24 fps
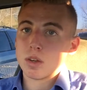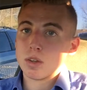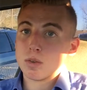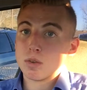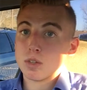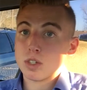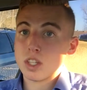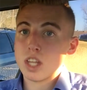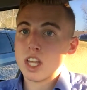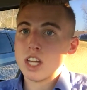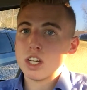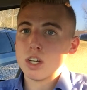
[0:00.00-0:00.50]

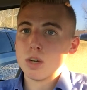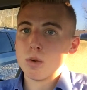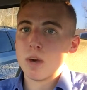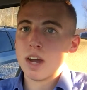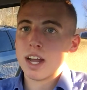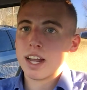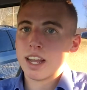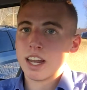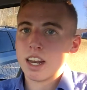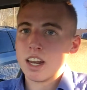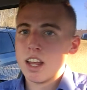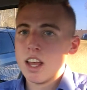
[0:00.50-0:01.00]
station
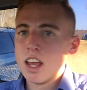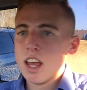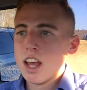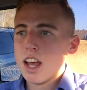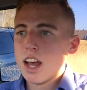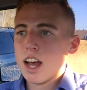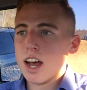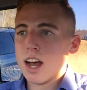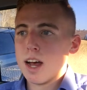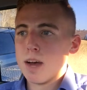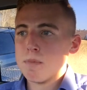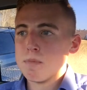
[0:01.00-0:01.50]
wagon.
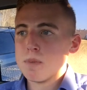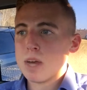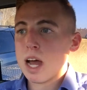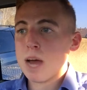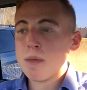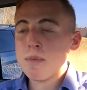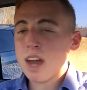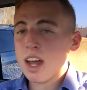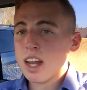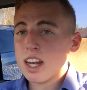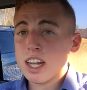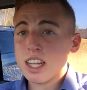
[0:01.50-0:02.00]

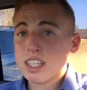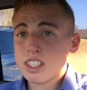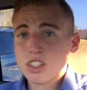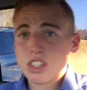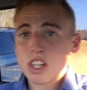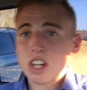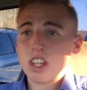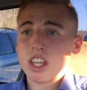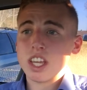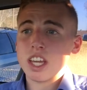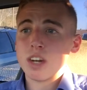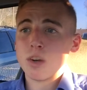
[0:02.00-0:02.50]
I'm not
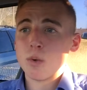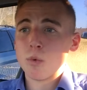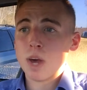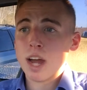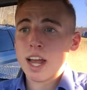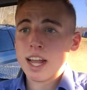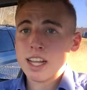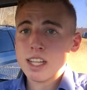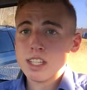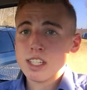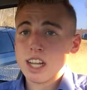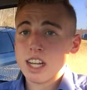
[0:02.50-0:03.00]
necessarily into
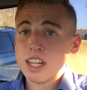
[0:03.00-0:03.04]
wagons.